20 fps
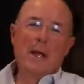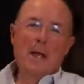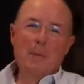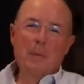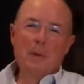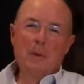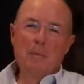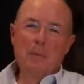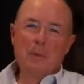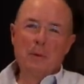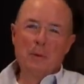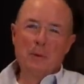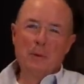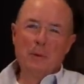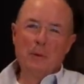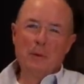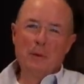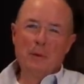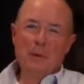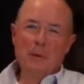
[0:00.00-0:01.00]
a.m. in
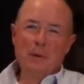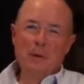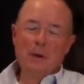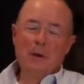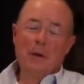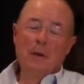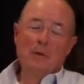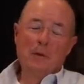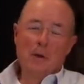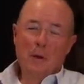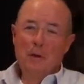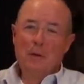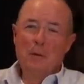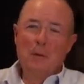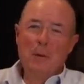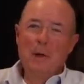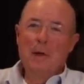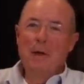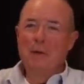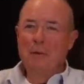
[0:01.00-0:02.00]
Perth. I've gone
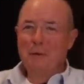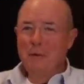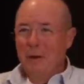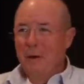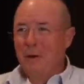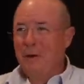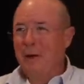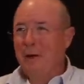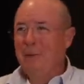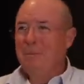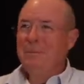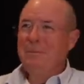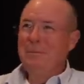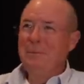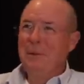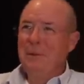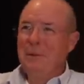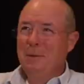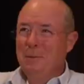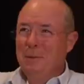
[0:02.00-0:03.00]
to bed, I've got up,
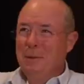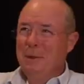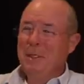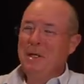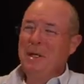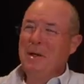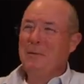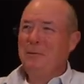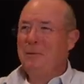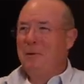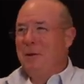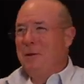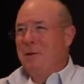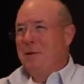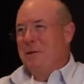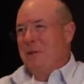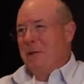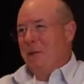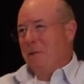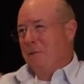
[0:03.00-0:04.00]
I'm sitting here in front
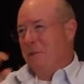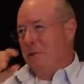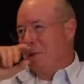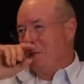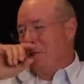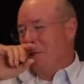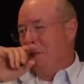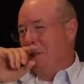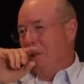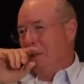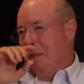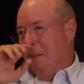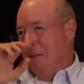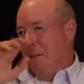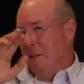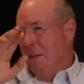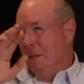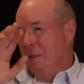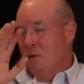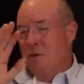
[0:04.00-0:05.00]
of the television
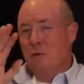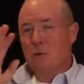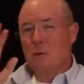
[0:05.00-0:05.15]
in